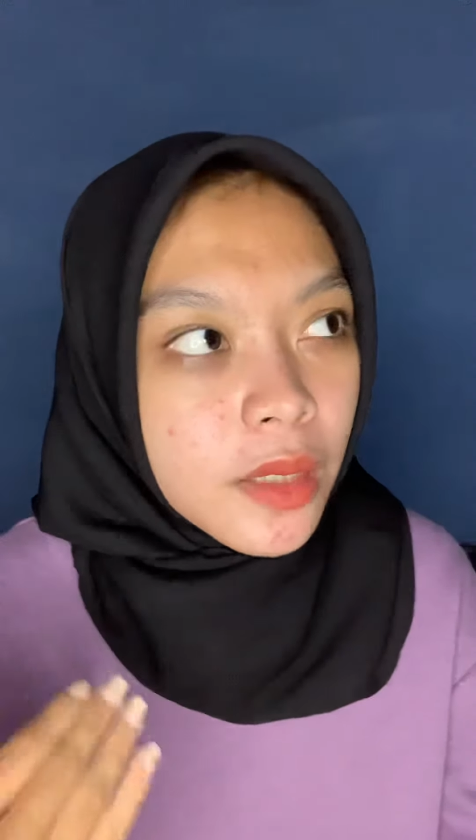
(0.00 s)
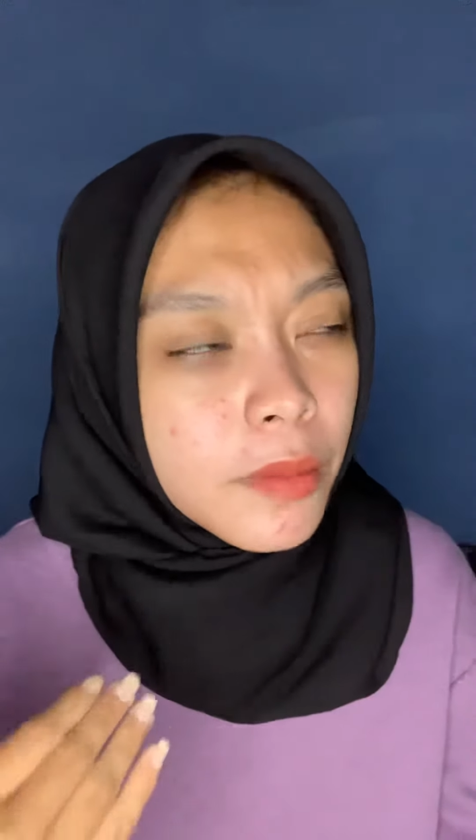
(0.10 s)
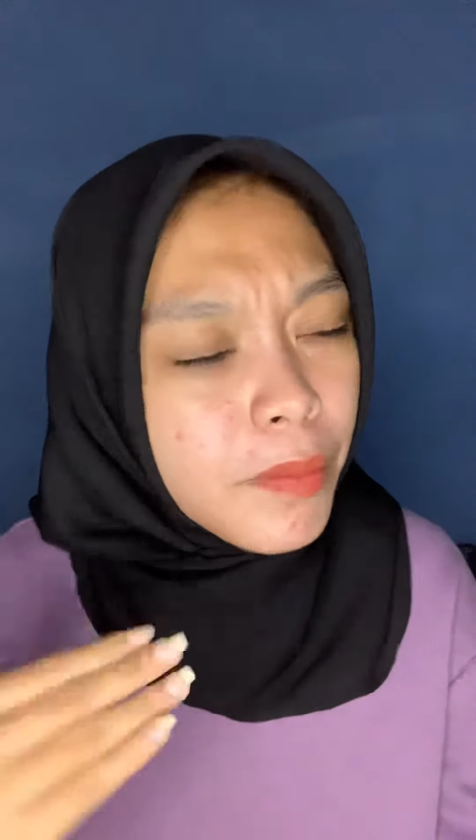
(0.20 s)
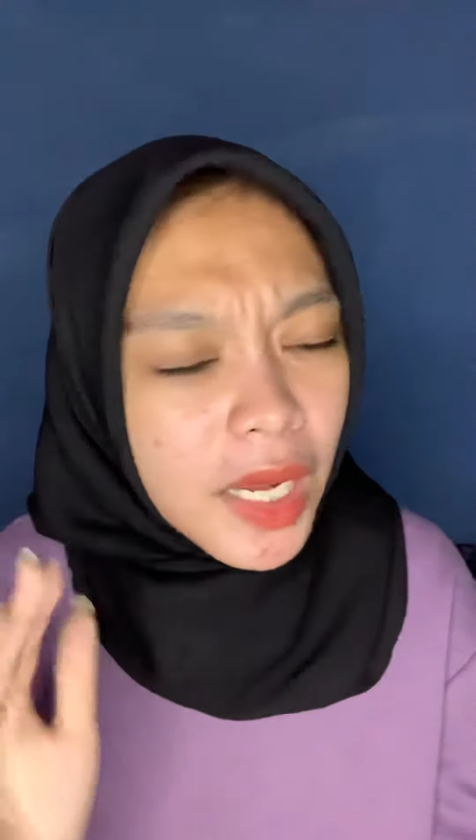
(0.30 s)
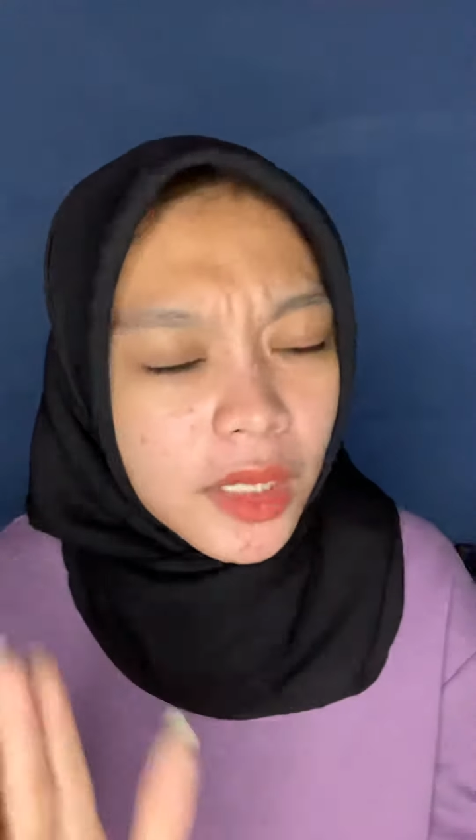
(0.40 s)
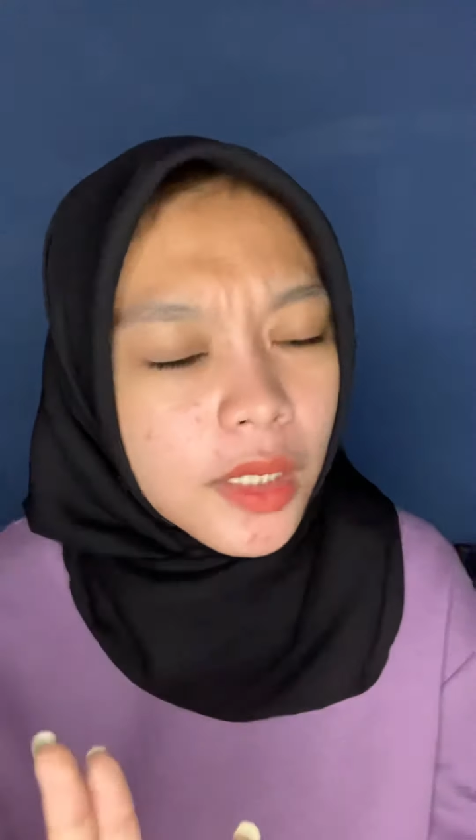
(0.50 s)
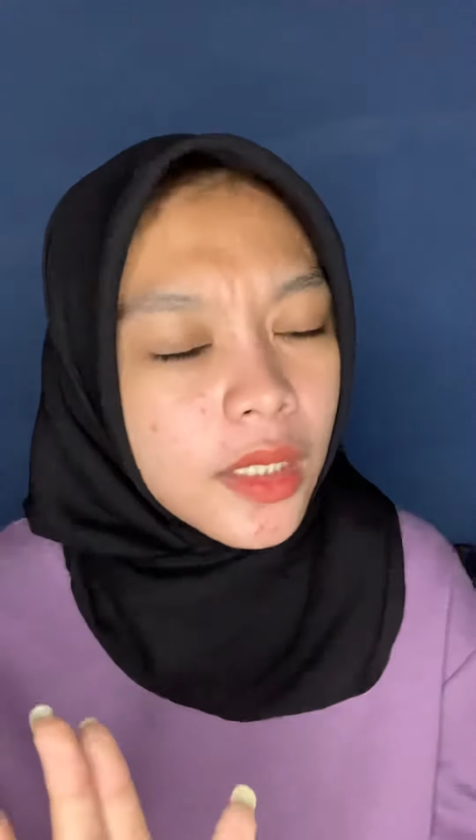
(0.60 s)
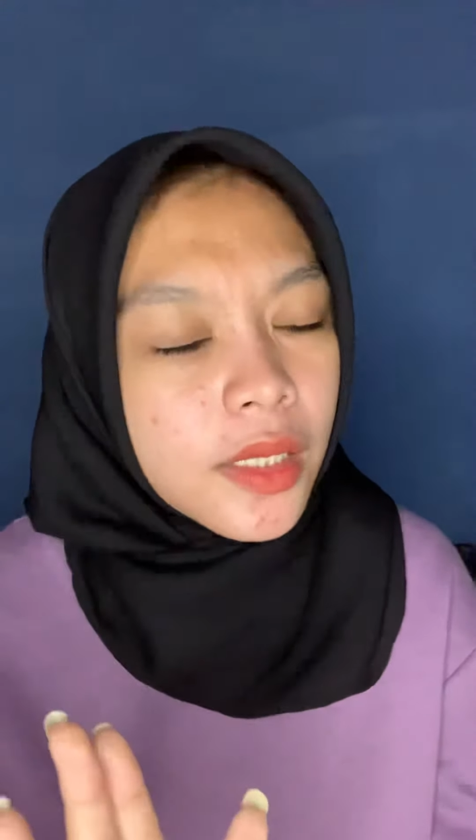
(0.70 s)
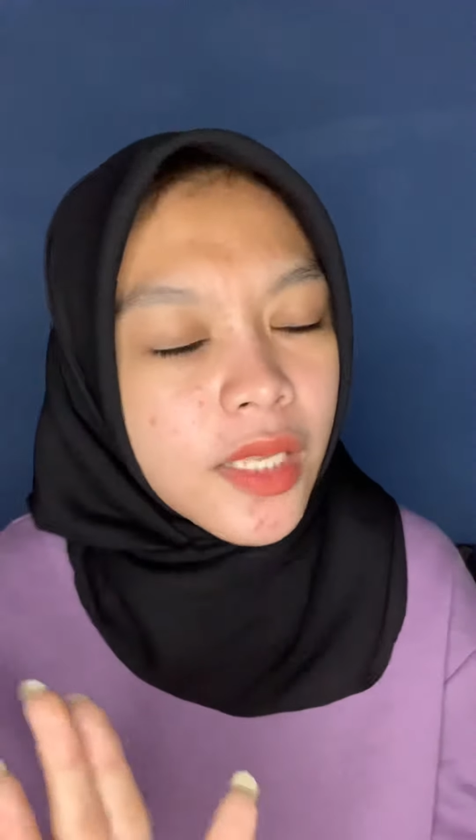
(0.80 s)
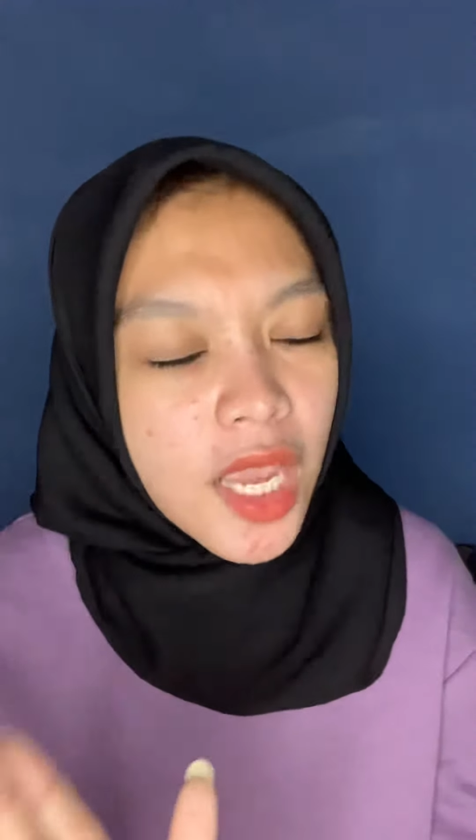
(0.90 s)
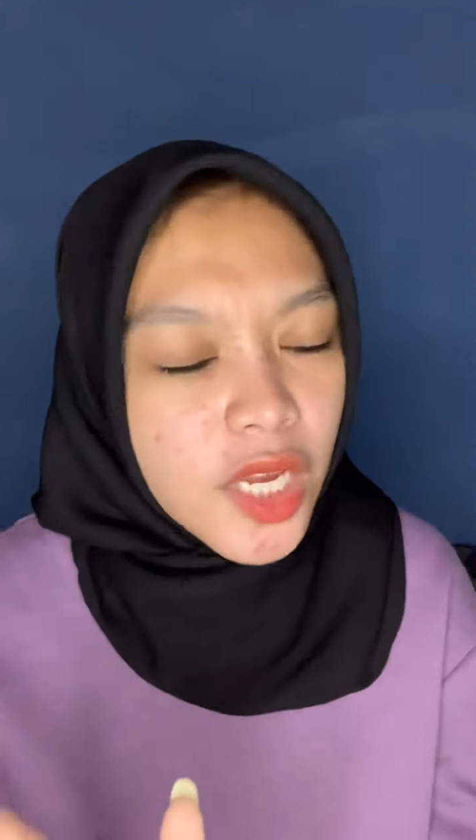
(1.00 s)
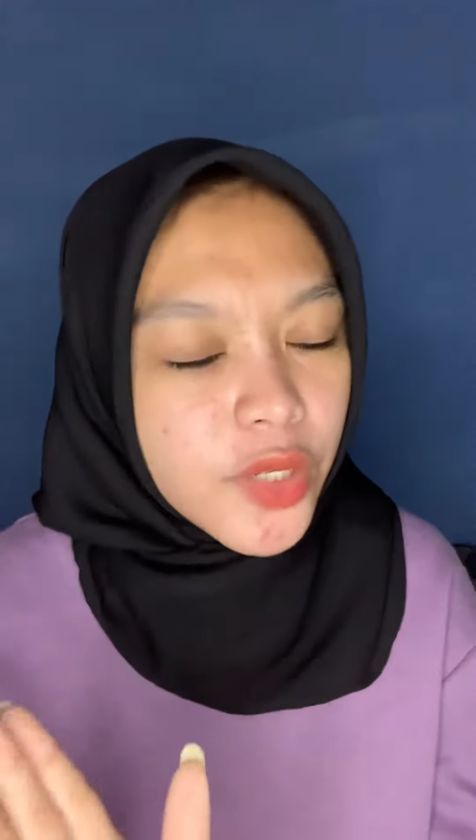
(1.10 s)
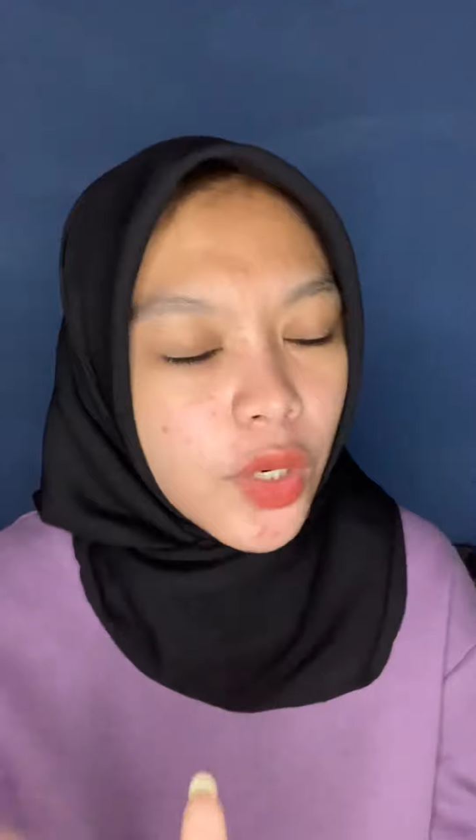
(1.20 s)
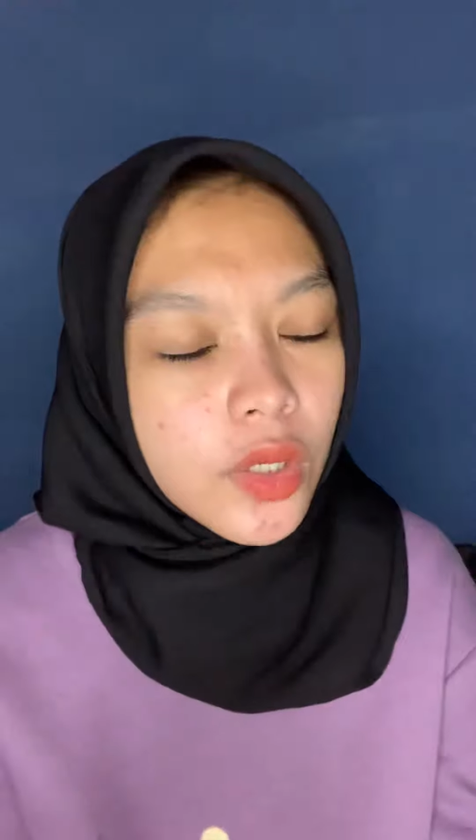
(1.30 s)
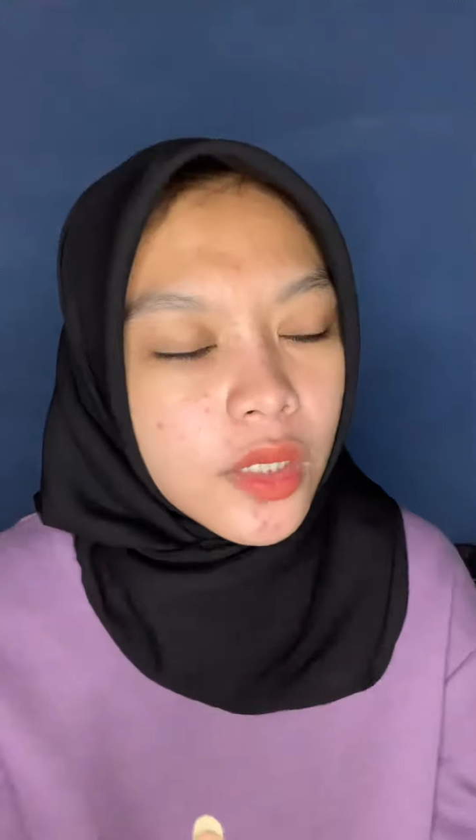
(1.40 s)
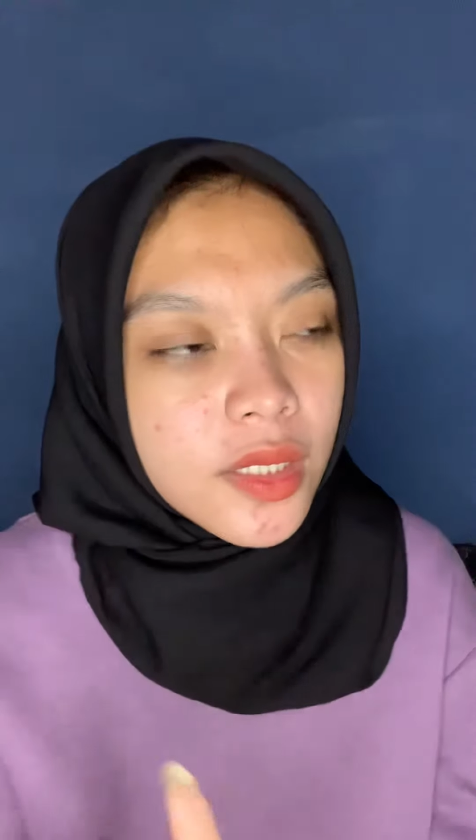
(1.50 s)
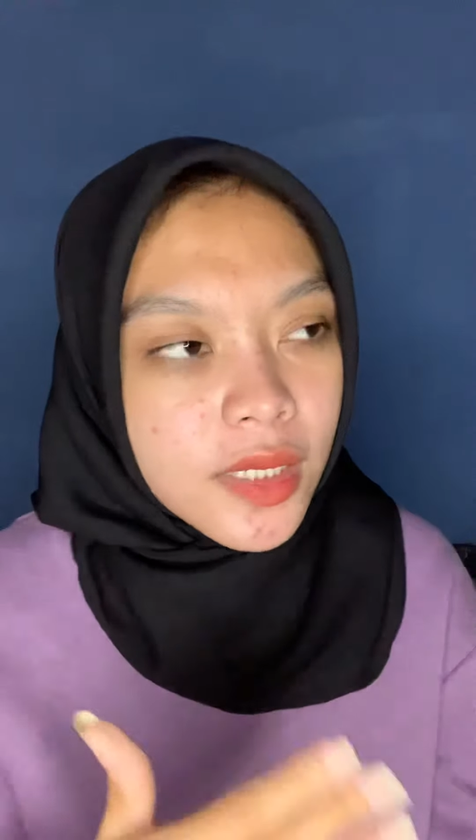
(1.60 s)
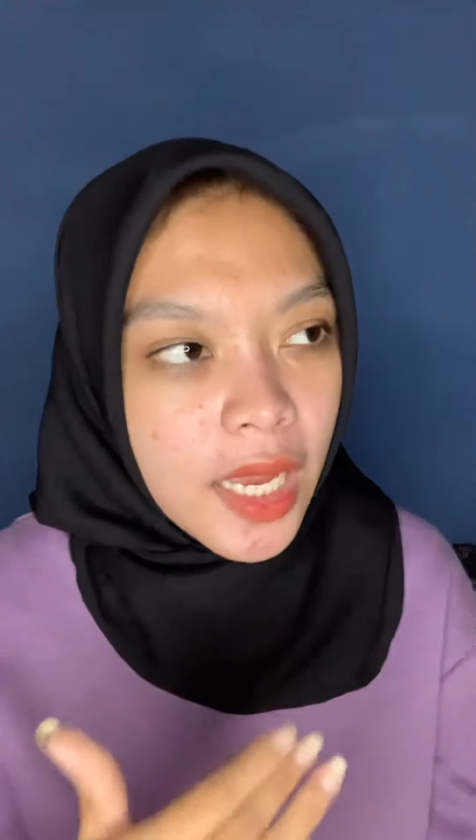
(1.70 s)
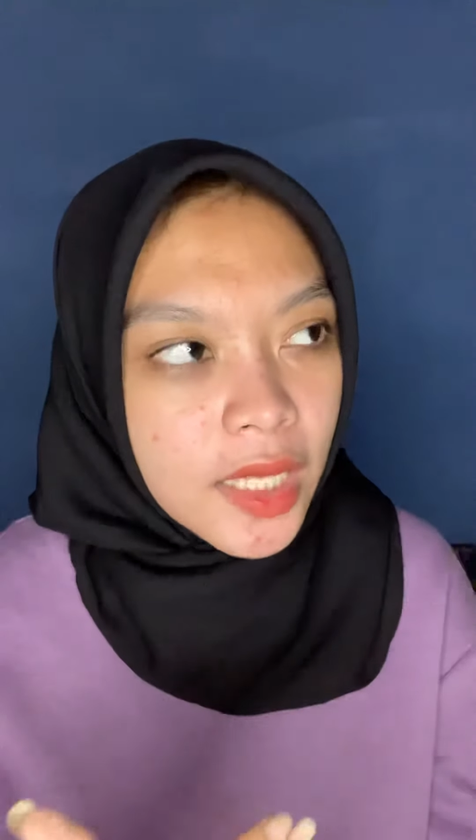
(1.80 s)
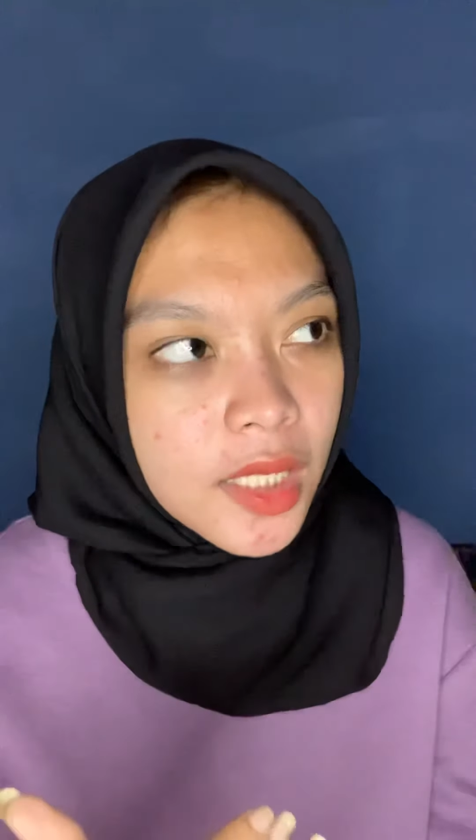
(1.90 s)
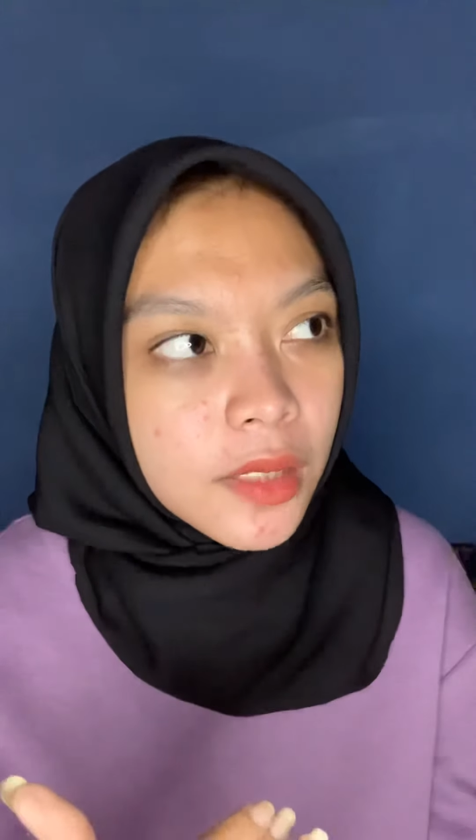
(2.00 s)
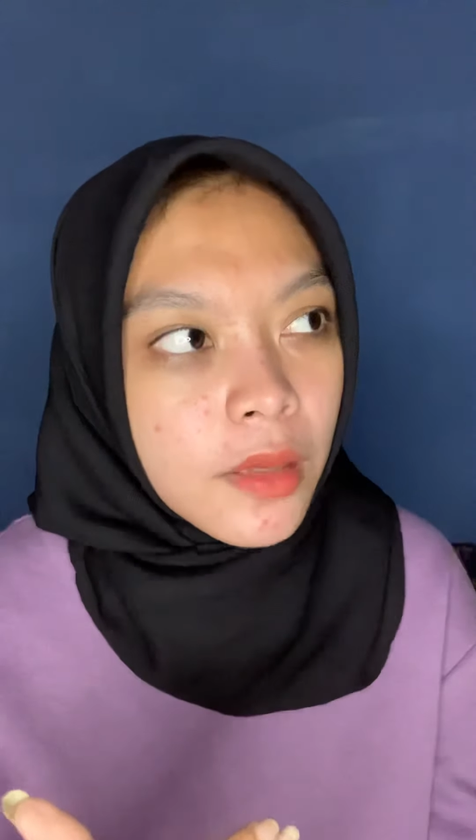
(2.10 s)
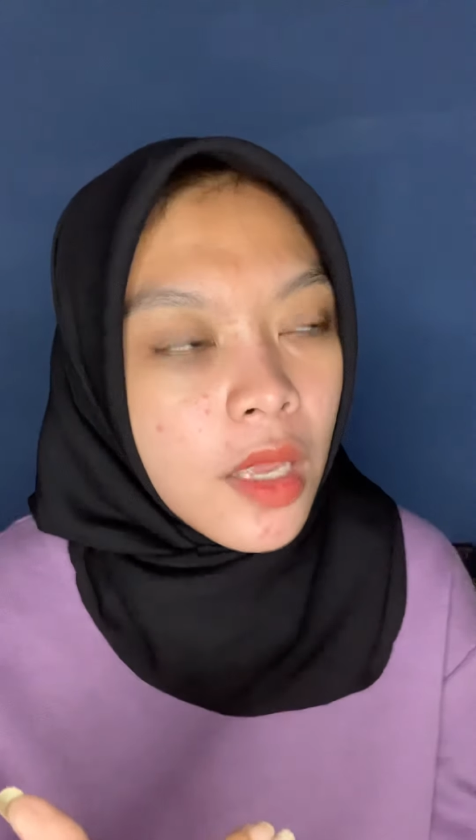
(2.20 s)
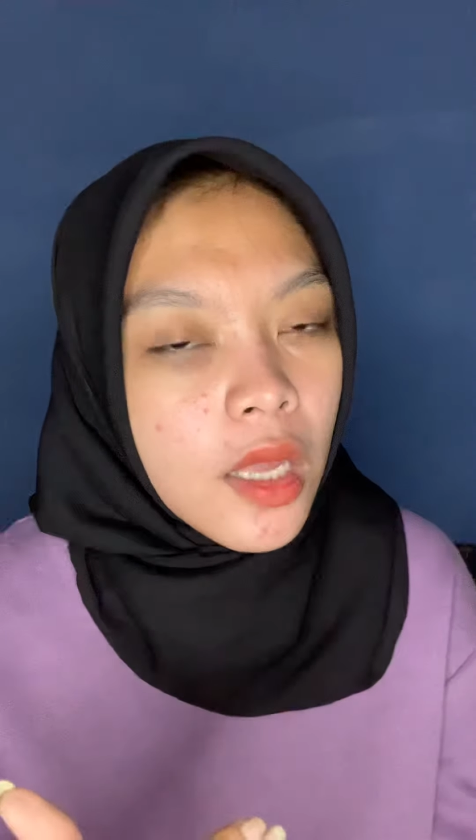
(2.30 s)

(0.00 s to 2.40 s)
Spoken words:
but they don't silent,